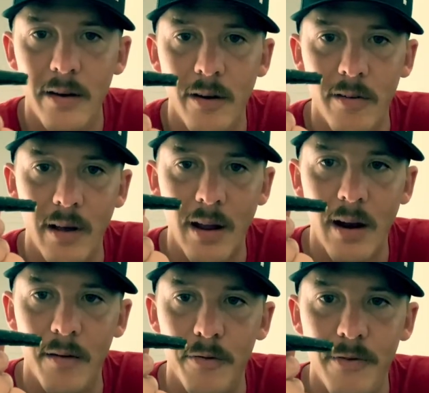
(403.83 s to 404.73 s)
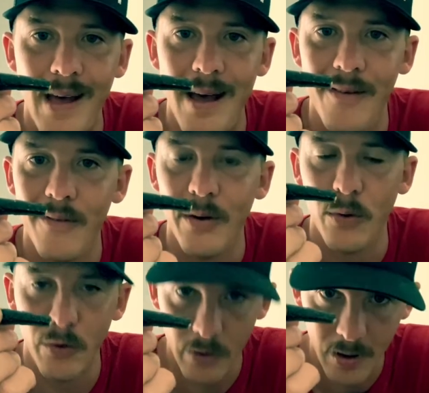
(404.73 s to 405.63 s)
just that kind of fat little
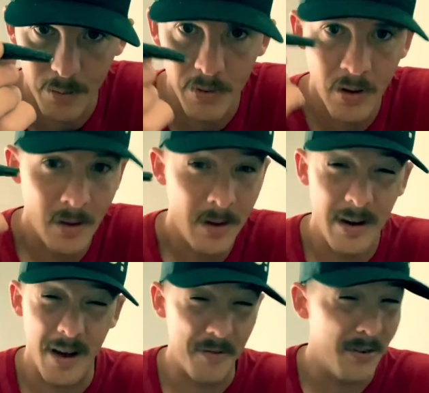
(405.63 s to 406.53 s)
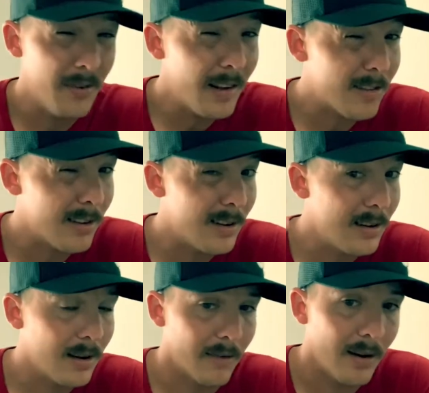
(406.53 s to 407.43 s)
grub. Now if you listen,
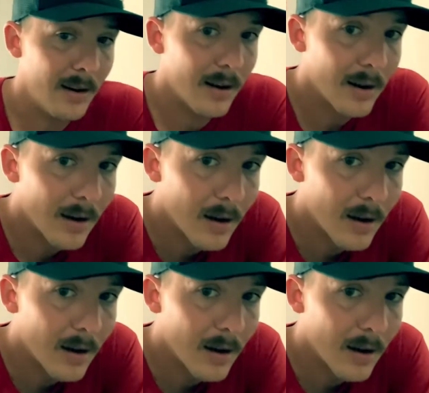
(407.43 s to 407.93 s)
right here,